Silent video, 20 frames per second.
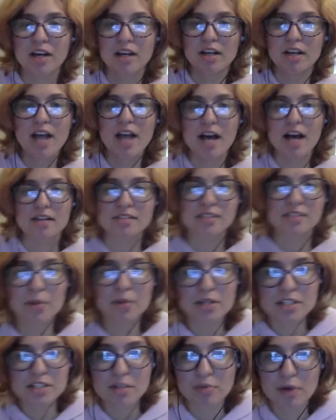Yeah, someone
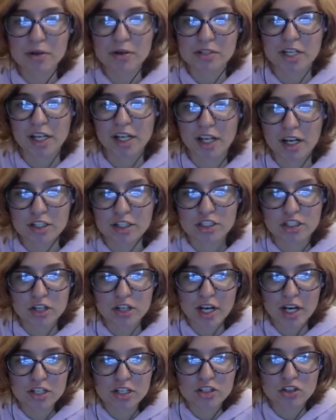is approaching. A
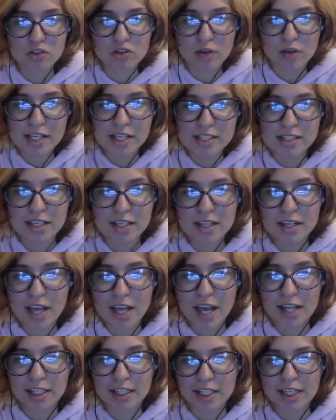strange gray-skinned
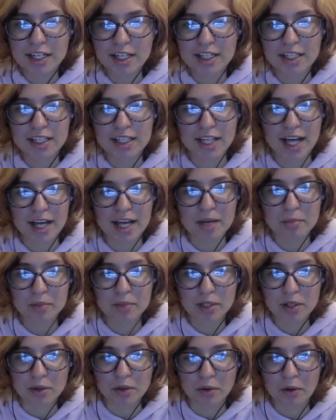alien clad in
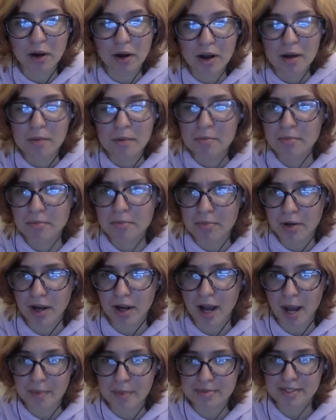blue.
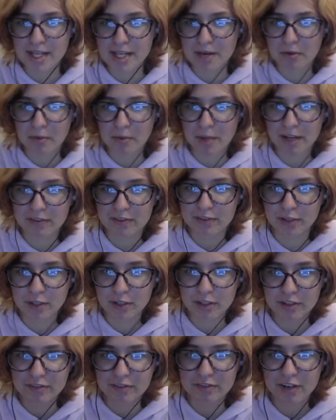Perhaps they will make for a
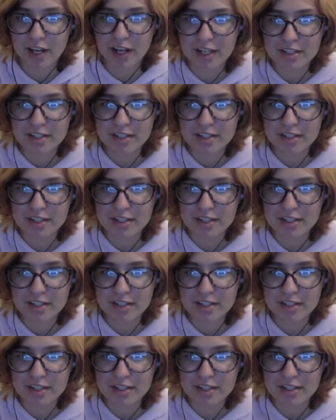good friend?